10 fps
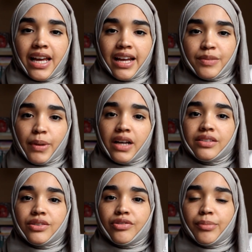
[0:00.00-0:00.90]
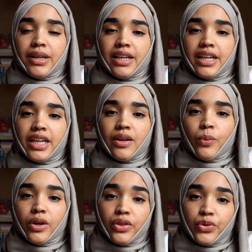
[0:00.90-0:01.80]
as part of my
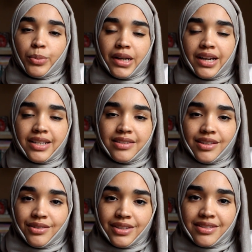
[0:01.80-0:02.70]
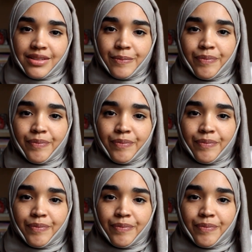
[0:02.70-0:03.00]
World Through My Eyes series.